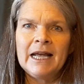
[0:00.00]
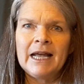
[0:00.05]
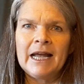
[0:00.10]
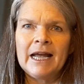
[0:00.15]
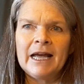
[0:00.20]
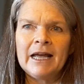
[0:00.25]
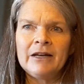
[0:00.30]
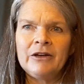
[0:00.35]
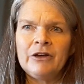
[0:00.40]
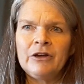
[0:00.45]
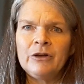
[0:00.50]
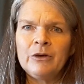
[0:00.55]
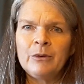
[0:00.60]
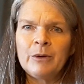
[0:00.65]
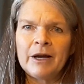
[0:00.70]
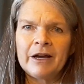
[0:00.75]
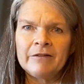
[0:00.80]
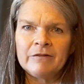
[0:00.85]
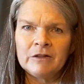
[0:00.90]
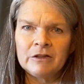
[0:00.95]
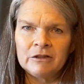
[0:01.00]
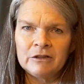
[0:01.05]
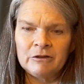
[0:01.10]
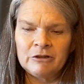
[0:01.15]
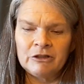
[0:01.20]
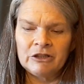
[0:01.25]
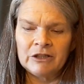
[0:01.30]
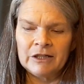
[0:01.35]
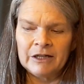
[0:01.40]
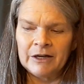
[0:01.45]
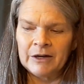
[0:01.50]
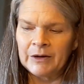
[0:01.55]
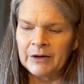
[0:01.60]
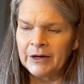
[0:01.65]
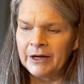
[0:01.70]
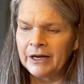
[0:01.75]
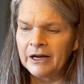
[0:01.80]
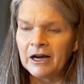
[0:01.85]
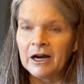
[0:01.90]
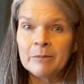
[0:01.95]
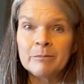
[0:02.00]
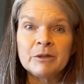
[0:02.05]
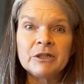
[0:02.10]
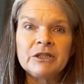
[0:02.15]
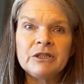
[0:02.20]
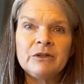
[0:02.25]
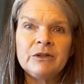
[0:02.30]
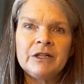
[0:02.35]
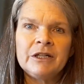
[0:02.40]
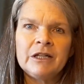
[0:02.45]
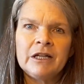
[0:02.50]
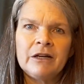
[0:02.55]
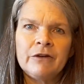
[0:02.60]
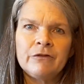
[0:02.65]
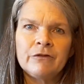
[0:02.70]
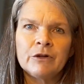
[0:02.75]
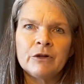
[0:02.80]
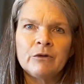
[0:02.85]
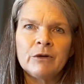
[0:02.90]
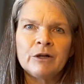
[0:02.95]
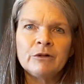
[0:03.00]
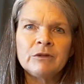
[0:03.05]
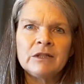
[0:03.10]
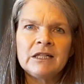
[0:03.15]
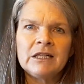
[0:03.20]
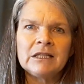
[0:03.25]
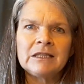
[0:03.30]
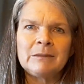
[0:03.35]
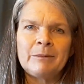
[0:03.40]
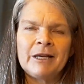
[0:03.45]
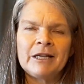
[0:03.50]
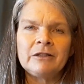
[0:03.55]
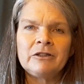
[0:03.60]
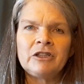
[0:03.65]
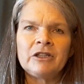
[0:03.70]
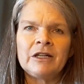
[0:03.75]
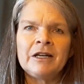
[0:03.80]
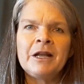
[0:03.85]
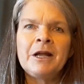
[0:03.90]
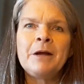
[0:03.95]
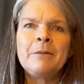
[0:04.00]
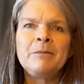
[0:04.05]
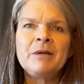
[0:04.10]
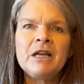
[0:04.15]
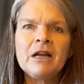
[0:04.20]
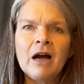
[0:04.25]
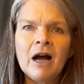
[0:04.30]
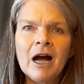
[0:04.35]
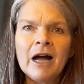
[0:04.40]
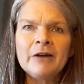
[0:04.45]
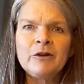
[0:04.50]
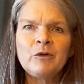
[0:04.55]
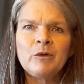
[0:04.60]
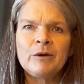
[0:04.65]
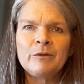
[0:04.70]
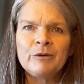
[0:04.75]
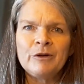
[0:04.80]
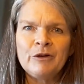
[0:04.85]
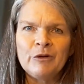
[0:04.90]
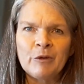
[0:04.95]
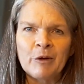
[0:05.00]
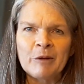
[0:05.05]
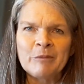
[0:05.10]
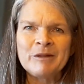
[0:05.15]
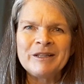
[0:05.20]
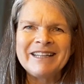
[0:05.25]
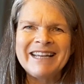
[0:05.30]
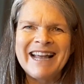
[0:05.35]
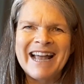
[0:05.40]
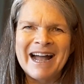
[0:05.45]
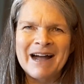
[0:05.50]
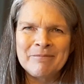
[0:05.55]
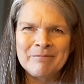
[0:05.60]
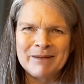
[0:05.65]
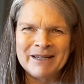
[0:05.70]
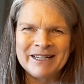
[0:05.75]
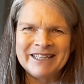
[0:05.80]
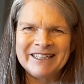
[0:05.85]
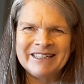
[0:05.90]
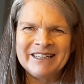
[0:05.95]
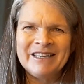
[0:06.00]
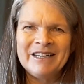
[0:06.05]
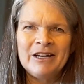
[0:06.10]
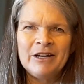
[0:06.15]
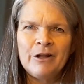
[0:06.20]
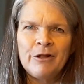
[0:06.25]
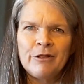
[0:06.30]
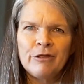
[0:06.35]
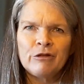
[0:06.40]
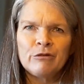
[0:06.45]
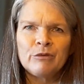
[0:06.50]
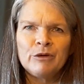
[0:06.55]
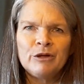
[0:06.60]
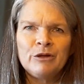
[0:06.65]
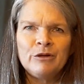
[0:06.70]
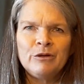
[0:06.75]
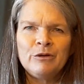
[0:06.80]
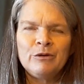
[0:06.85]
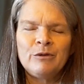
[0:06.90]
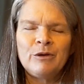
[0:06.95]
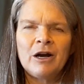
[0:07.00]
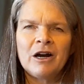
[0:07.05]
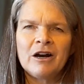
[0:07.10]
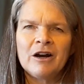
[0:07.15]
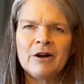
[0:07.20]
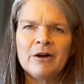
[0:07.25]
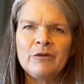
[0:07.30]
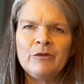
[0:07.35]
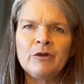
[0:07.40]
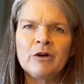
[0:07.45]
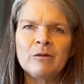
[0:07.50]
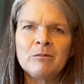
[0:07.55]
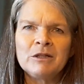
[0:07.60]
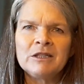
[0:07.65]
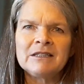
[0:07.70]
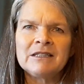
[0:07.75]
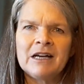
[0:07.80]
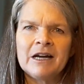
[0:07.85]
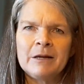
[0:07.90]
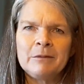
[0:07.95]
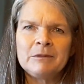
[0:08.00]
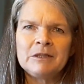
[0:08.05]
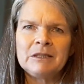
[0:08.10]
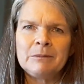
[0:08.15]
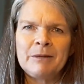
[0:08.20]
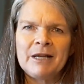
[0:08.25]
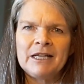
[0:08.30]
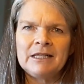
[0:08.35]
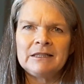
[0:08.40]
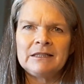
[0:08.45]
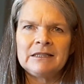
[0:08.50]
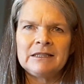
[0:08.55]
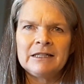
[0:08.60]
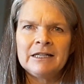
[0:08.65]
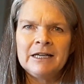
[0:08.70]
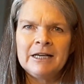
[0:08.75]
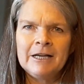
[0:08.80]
and new evolutionary opportunity for growth and expansion beyond what would normally happen through our normal time-space